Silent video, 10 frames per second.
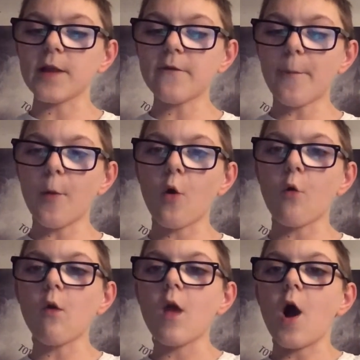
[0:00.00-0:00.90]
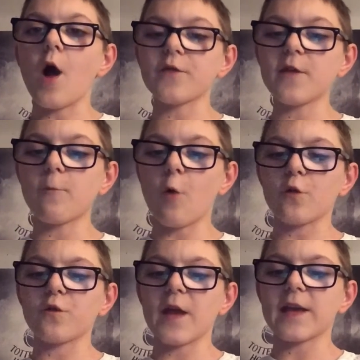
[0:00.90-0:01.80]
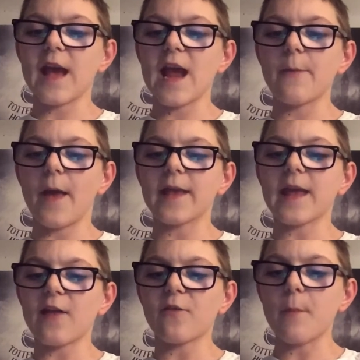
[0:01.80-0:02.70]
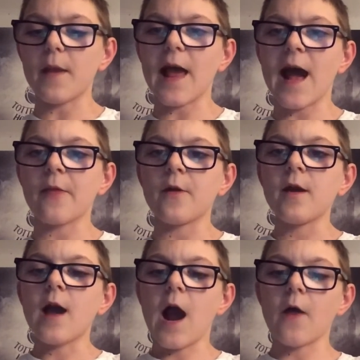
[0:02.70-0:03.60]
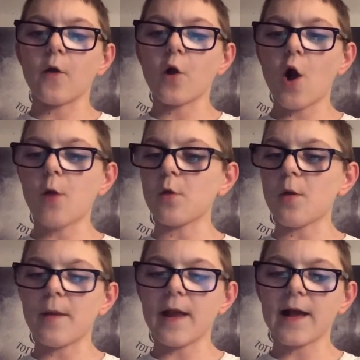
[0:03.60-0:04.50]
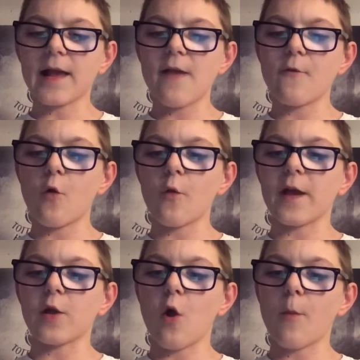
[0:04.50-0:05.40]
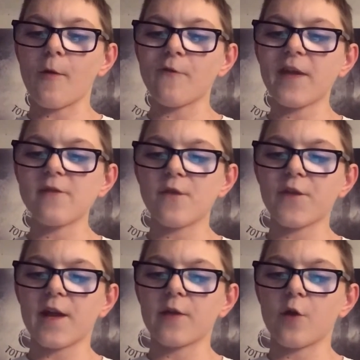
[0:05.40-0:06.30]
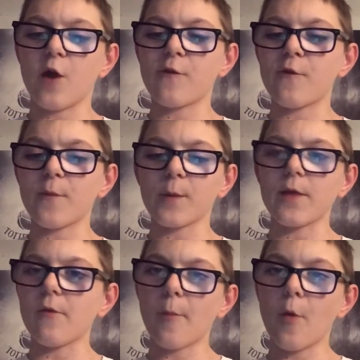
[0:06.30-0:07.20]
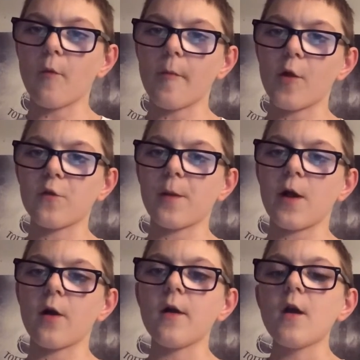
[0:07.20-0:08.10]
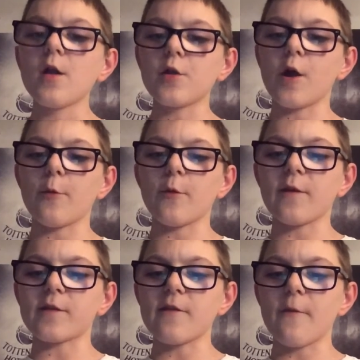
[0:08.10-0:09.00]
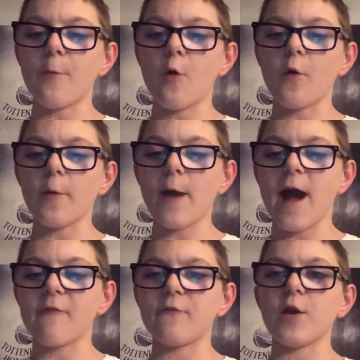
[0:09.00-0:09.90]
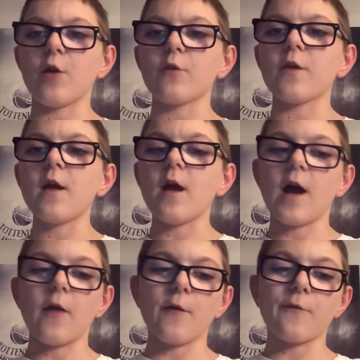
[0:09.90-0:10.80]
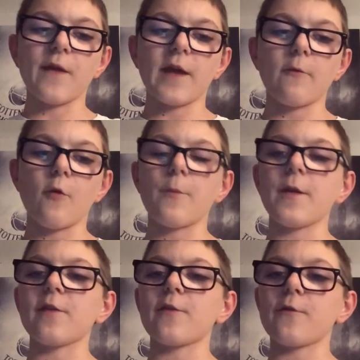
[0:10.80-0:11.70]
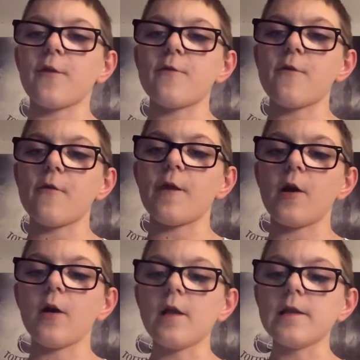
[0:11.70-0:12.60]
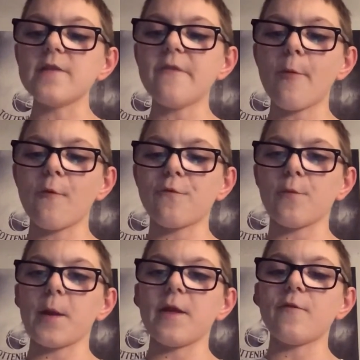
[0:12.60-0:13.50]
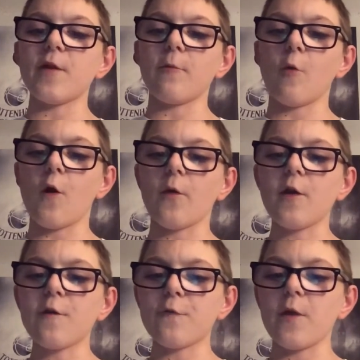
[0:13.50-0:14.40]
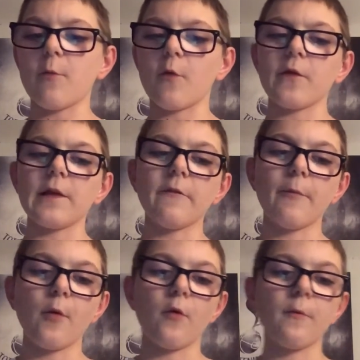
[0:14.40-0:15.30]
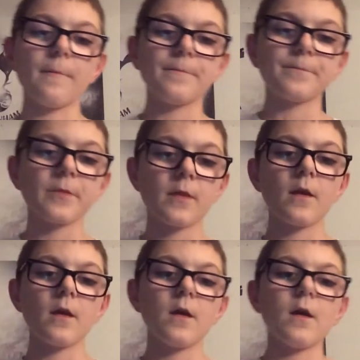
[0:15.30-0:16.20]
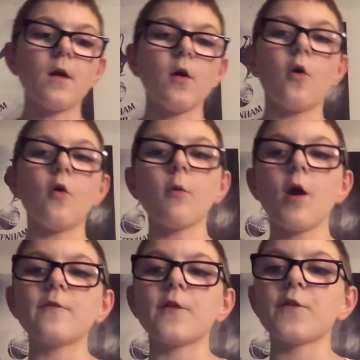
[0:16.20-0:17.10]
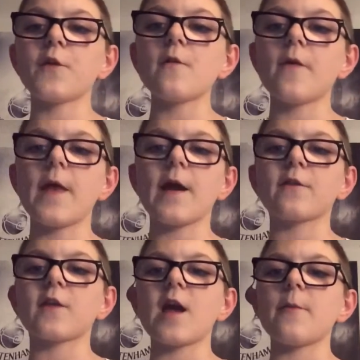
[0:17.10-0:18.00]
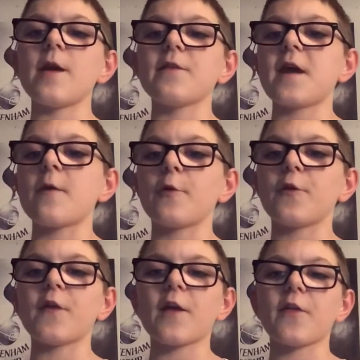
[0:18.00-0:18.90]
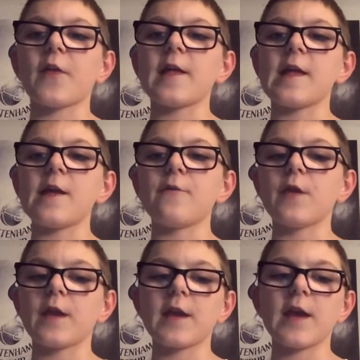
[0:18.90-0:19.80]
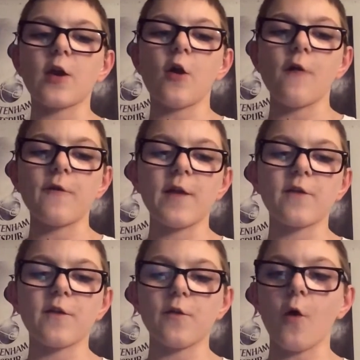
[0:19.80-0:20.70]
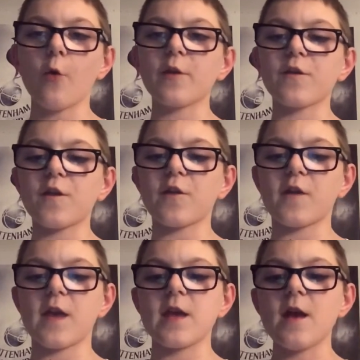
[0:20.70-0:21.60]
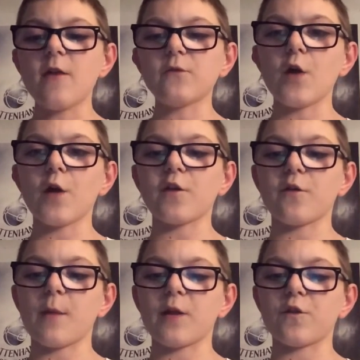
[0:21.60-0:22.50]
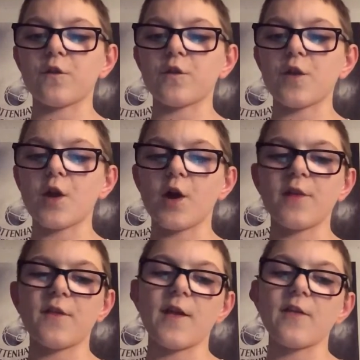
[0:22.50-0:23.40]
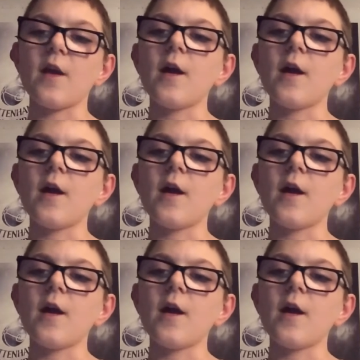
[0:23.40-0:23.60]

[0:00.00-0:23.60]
Liverpool, I did watch their game against Milan. And I can't lie, Milan gave it all they got. But I think in the second half, I think Liverpool were much better. You know, it's Liverpool, they're at Anfield. And I think it will be a defeat for Villa. Liverpool 3, Villa 1, 3-1 to Liverpool. Alright then, so the next game is our Saturday evening kickoff. It is Norwich City versus Manchester United.